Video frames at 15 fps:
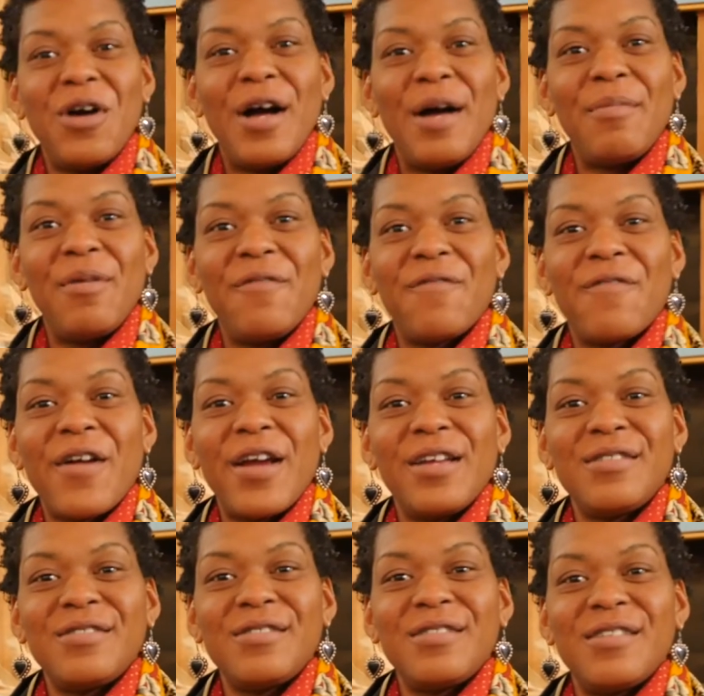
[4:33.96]
I'm a
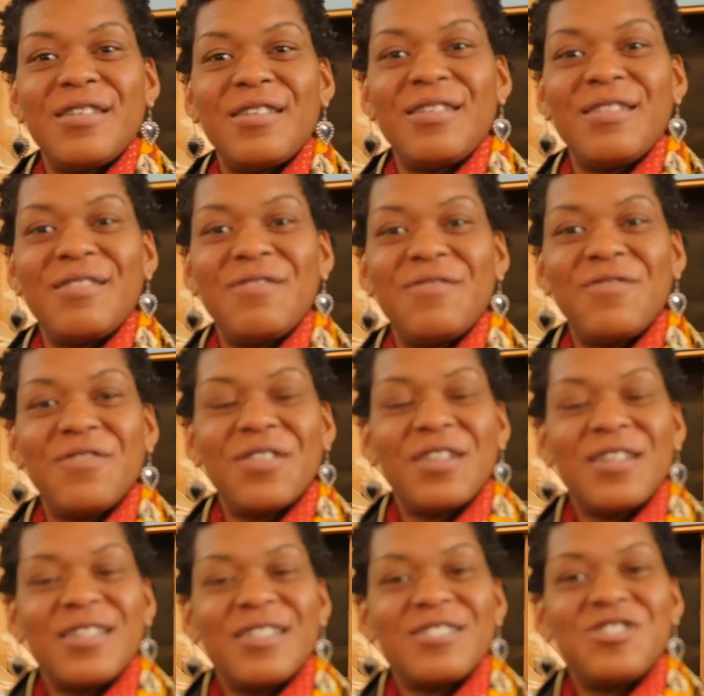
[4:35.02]
friend
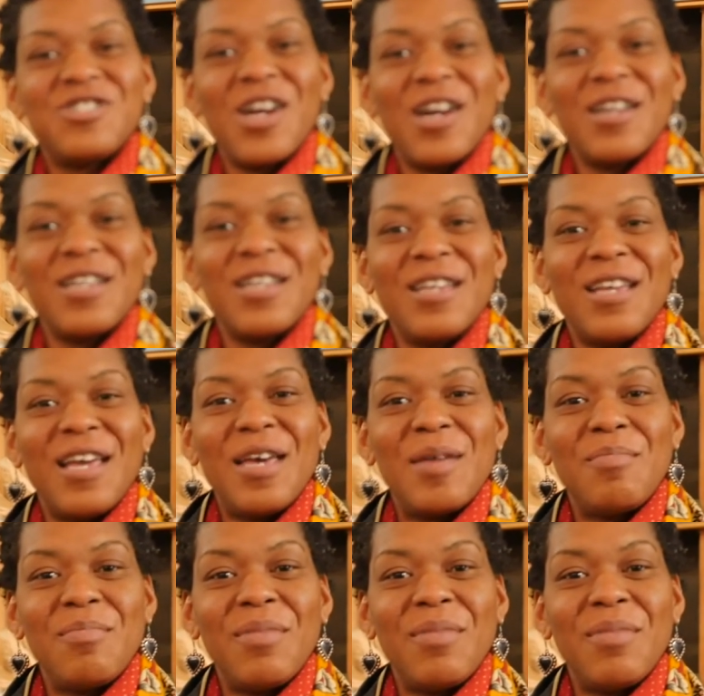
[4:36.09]
of Johnny and